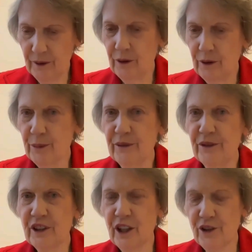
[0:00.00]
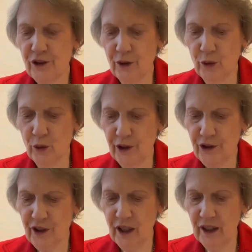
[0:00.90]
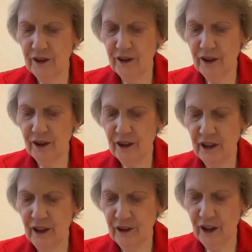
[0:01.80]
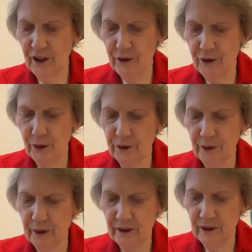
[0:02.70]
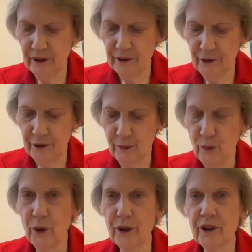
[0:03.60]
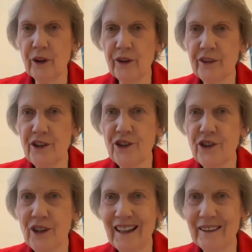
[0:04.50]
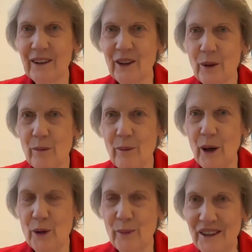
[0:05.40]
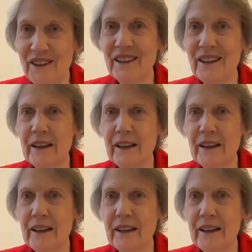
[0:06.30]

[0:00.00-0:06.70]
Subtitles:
You briefly touched on AUKUS, and Kevin, I know you're doing a lot of work on this at the moment.